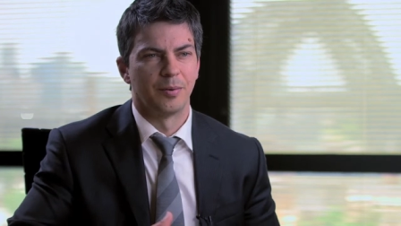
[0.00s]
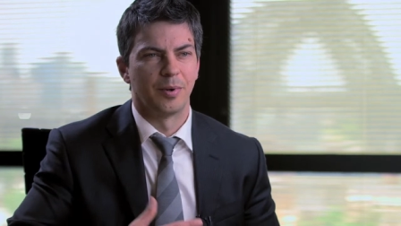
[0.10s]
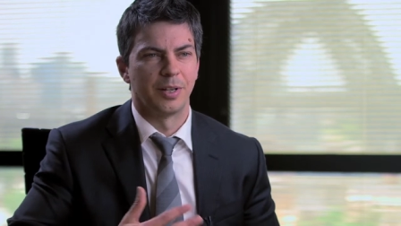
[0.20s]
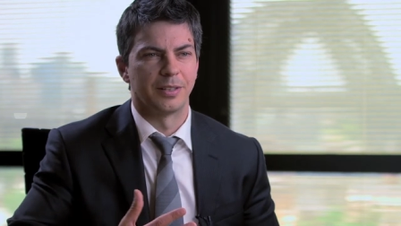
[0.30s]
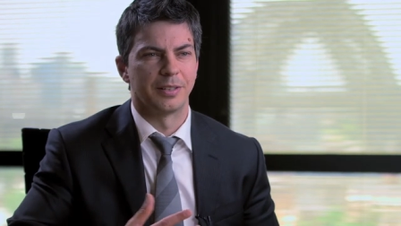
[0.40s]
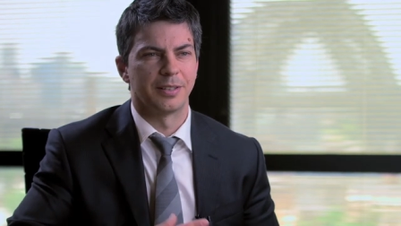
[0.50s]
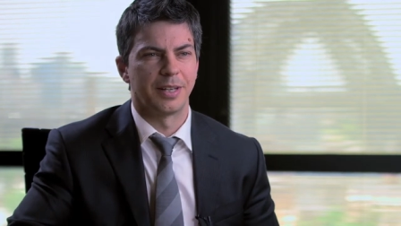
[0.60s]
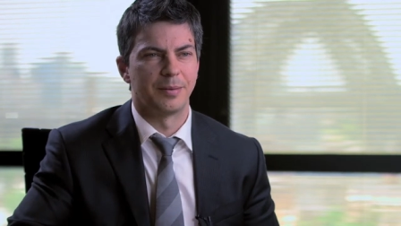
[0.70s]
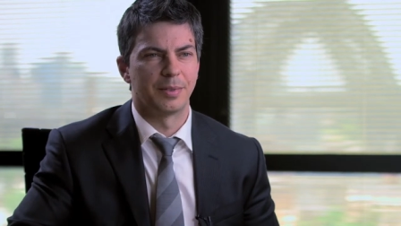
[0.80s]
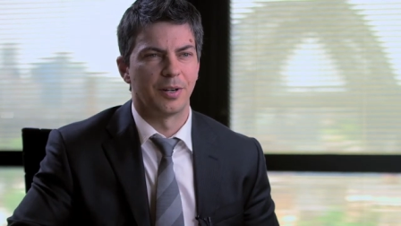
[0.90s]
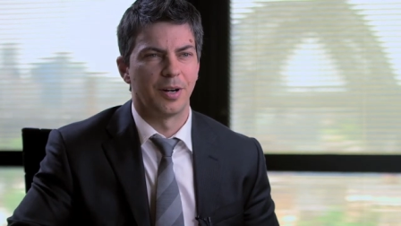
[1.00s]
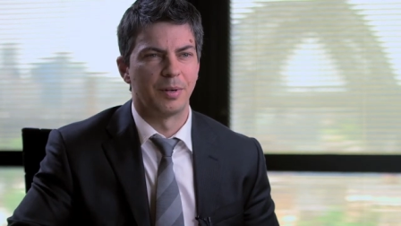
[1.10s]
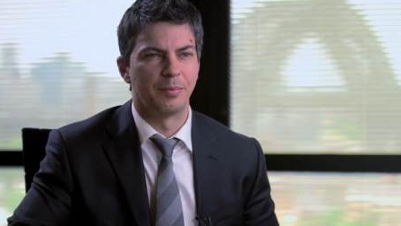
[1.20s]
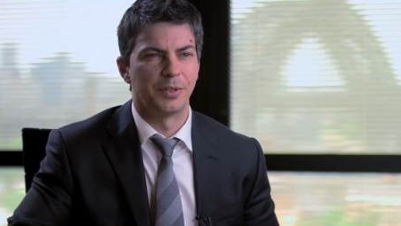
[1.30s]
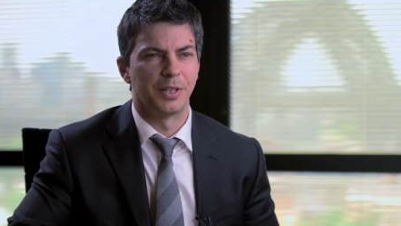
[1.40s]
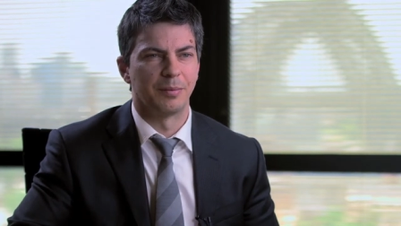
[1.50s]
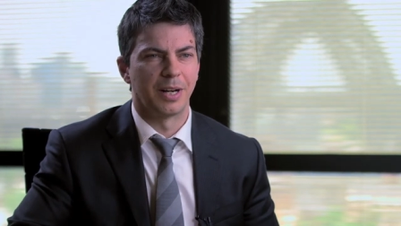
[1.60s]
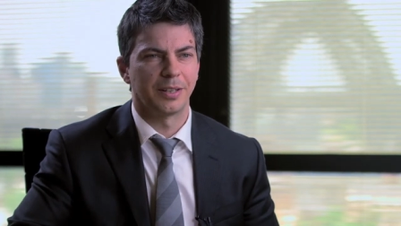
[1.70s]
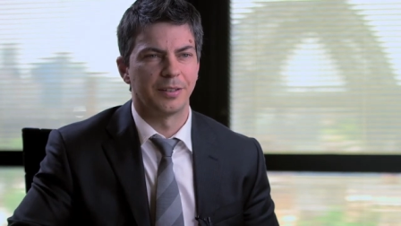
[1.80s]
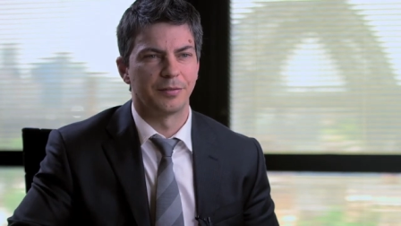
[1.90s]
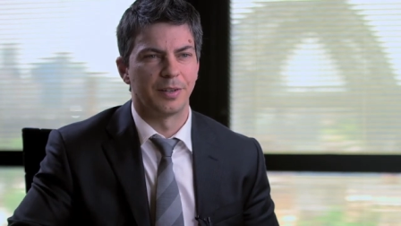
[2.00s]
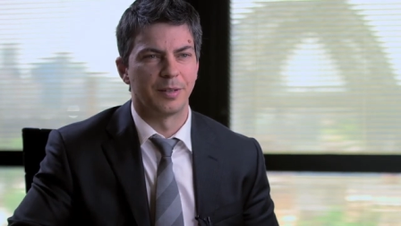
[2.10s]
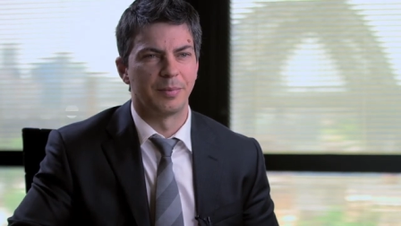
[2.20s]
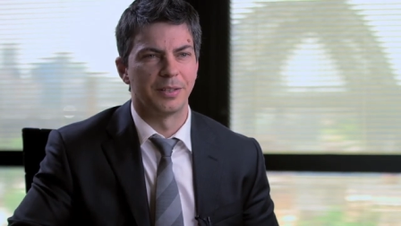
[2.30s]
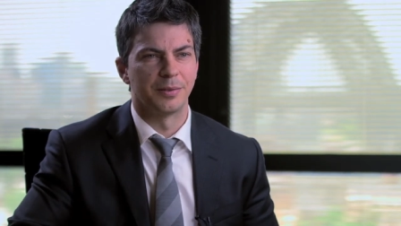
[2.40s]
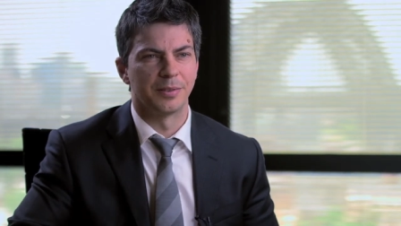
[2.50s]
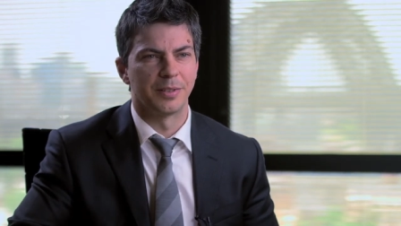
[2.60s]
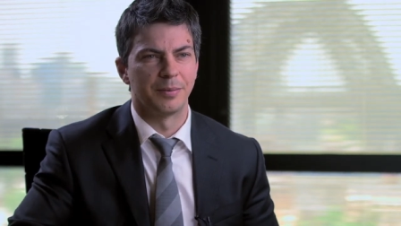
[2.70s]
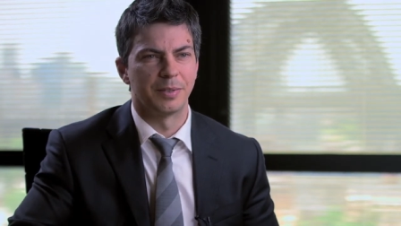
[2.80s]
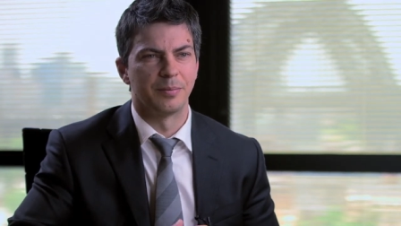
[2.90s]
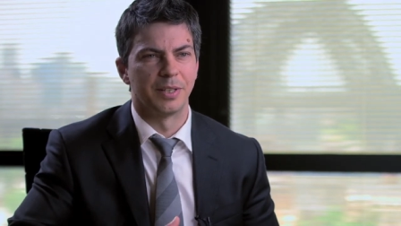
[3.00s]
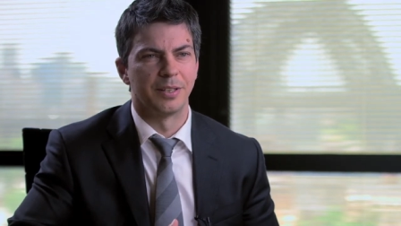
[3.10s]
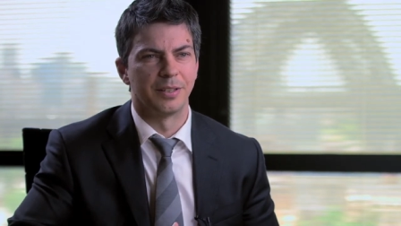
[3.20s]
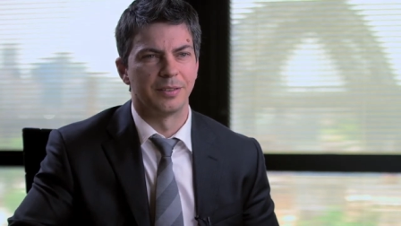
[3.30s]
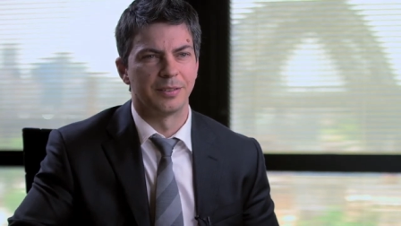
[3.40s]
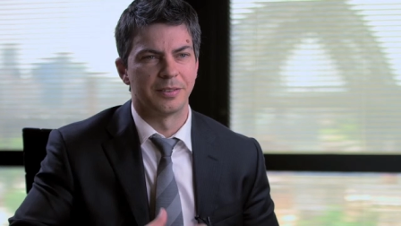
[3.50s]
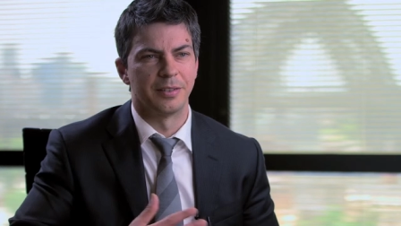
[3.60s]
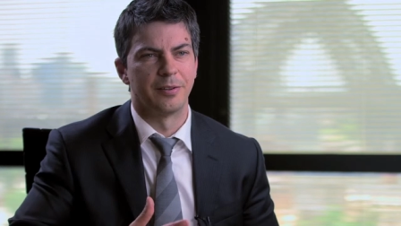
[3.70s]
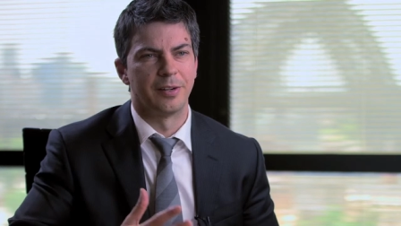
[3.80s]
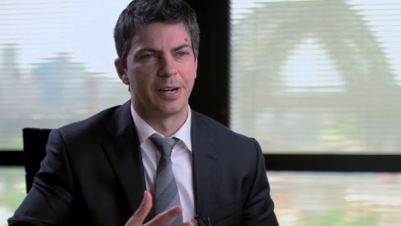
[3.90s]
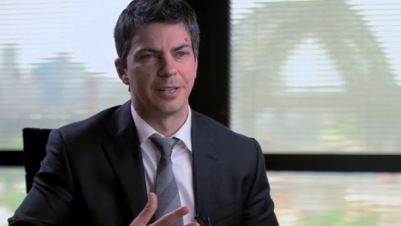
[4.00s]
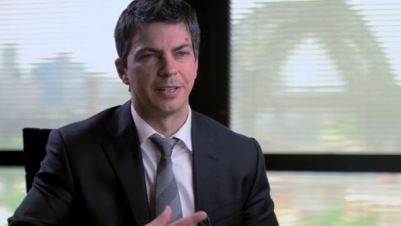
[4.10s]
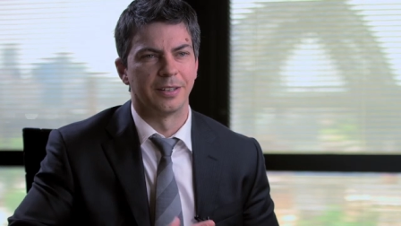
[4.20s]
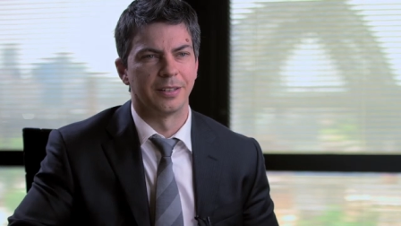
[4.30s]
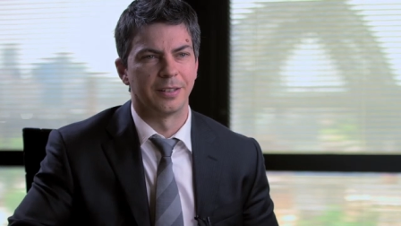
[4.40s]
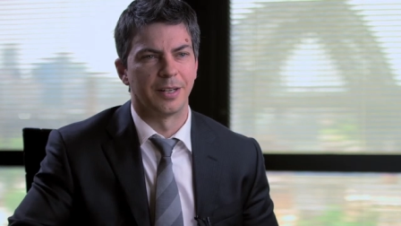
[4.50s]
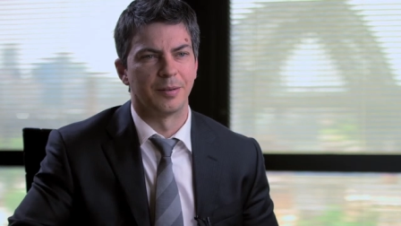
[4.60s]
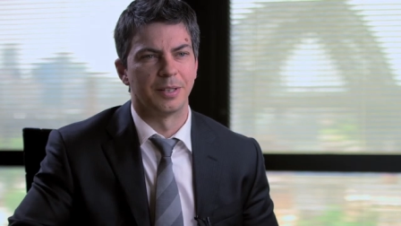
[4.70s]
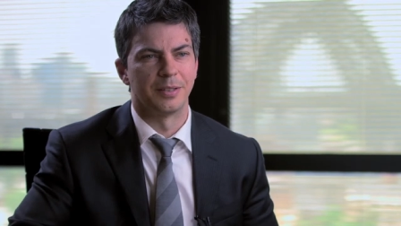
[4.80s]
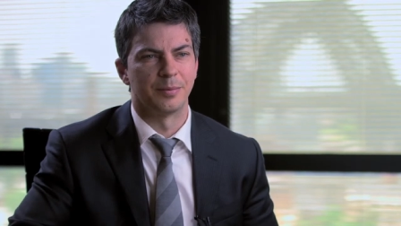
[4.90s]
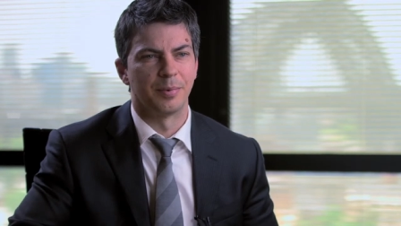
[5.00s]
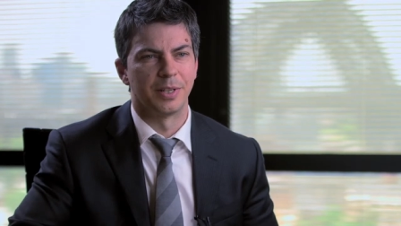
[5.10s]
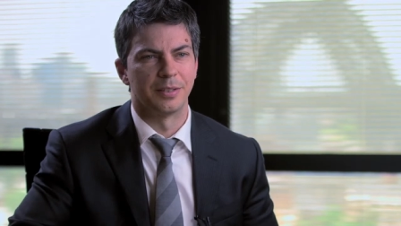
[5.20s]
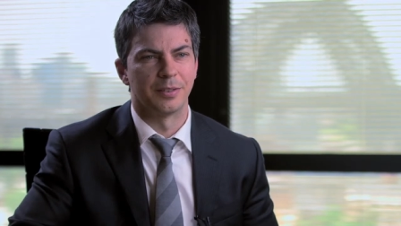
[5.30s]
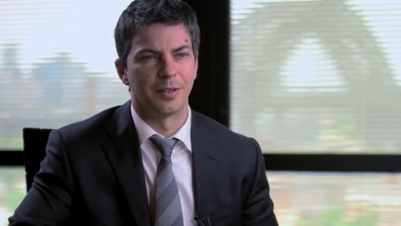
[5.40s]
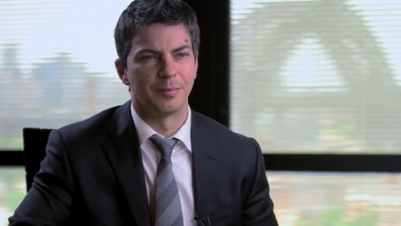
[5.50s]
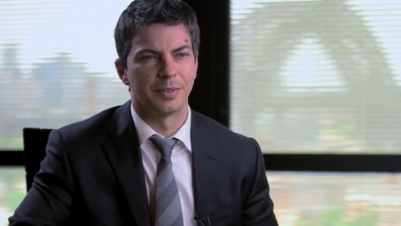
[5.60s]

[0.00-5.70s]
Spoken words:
while at the same time emerging market fundamentals seem to be deteriorating at this point in time.